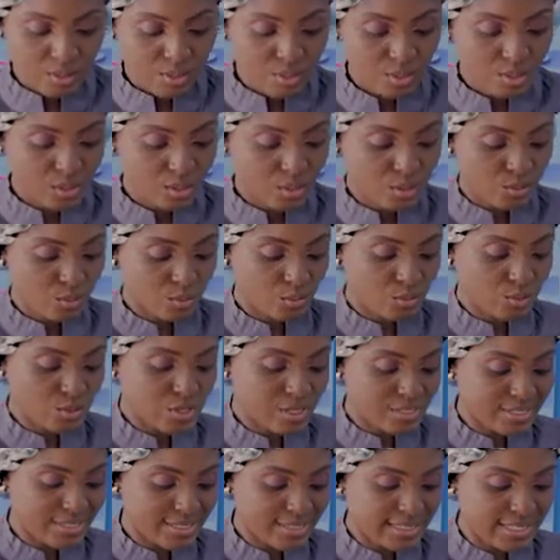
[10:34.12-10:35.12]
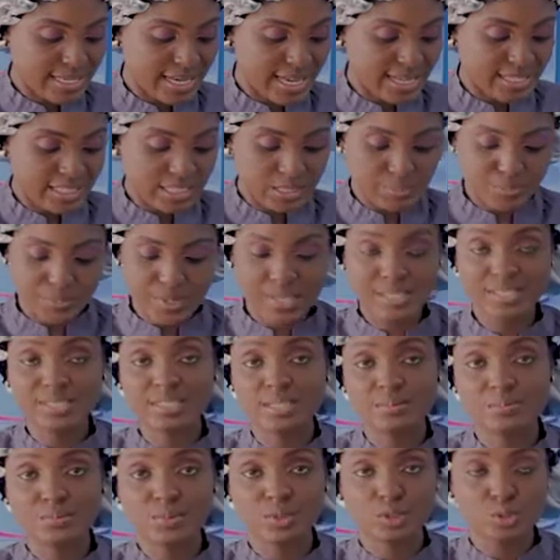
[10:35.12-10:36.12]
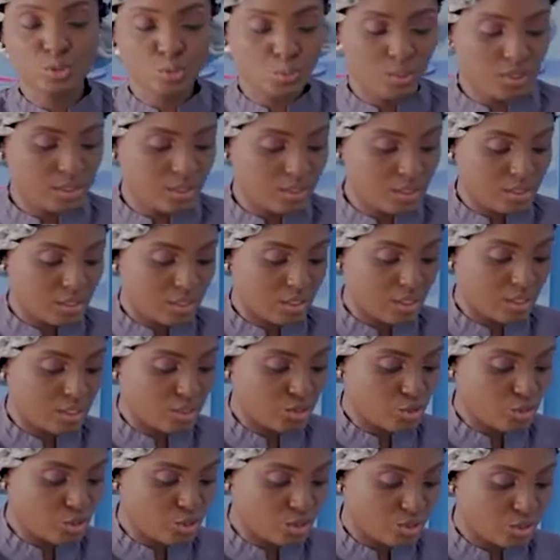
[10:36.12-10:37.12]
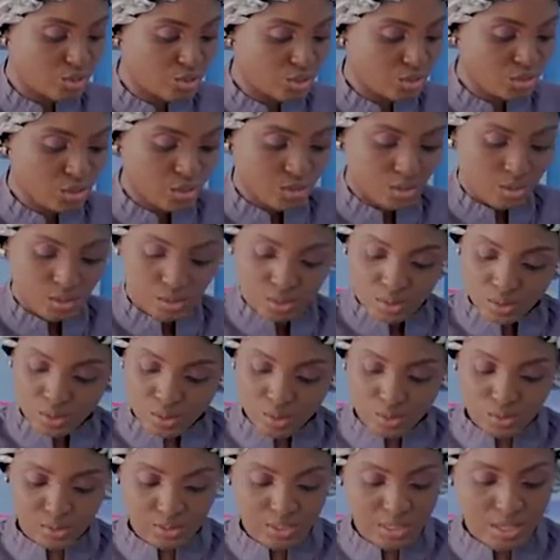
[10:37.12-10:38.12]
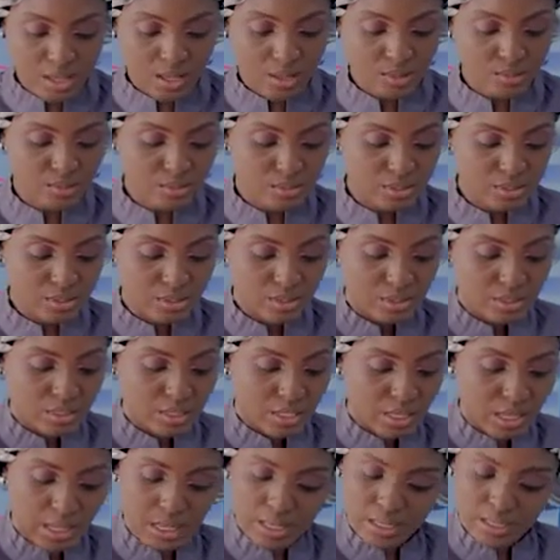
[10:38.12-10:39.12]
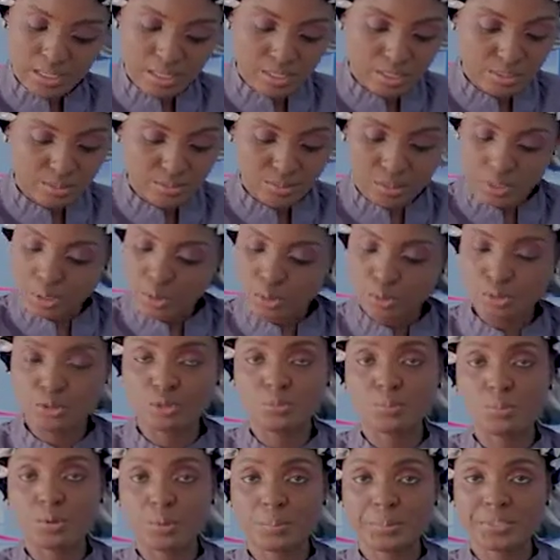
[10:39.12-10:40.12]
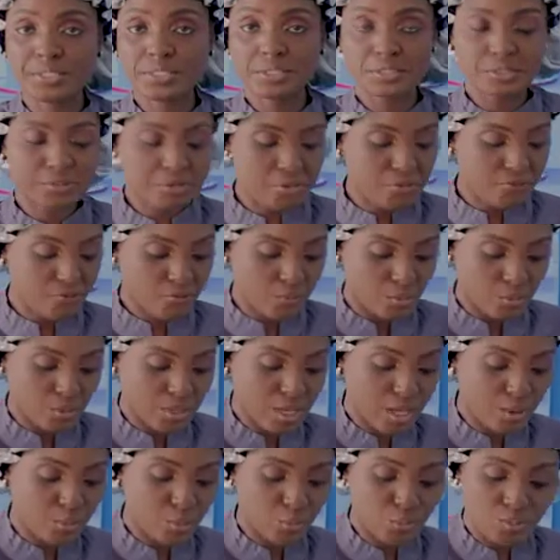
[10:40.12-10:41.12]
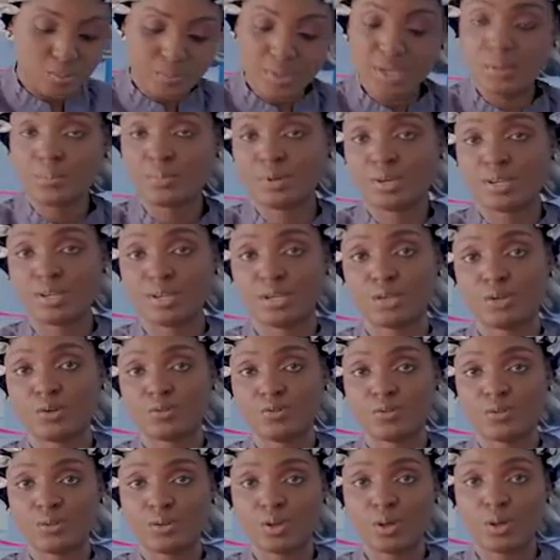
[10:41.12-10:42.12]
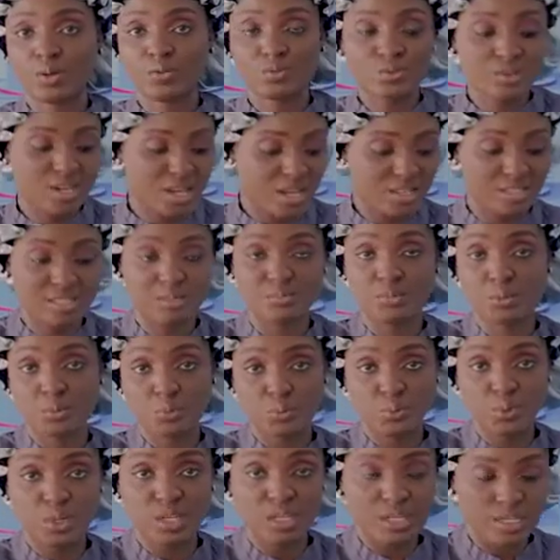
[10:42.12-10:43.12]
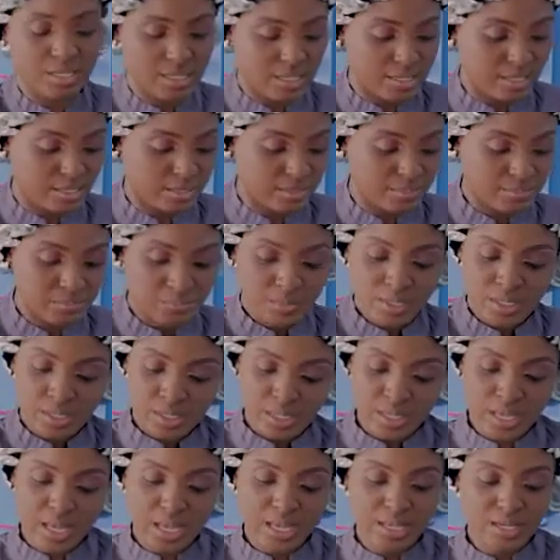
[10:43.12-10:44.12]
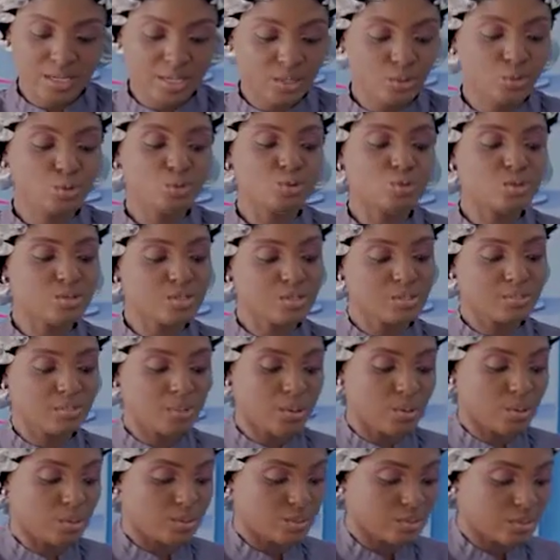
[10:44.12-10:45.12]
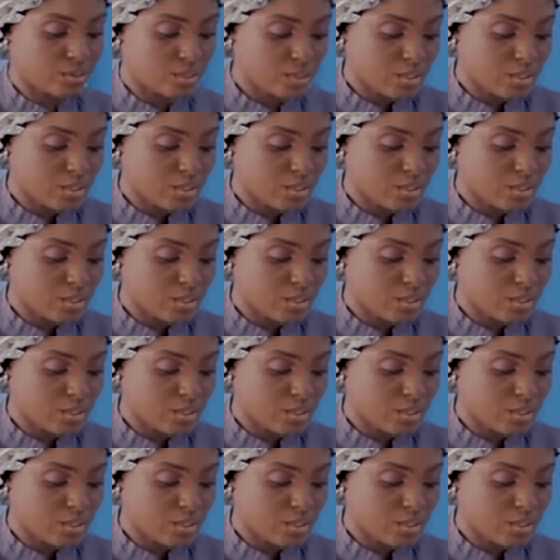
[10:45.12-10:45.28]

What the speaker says: You know, just a slight space in between each cut out, and then we're good to pop it in the oven. Now remember that your oven has to be preheated, and then you use about